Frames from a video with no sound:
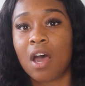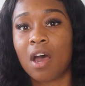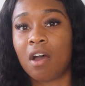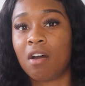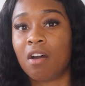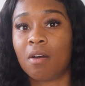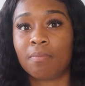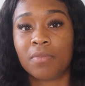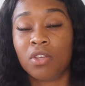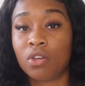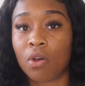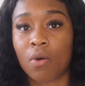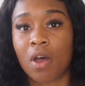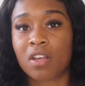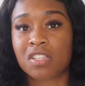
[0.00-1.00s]
you
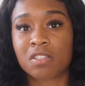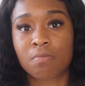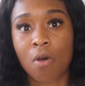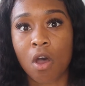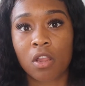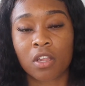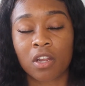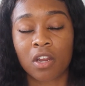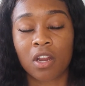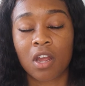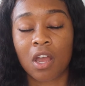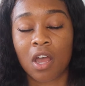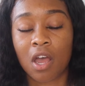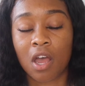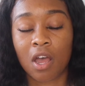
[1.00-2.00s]
know, a
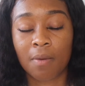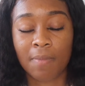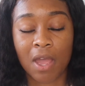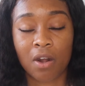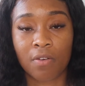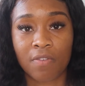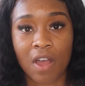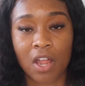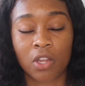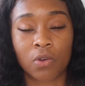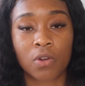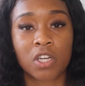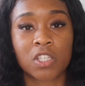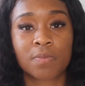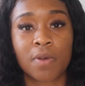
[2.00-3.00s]
smaller amount of followers,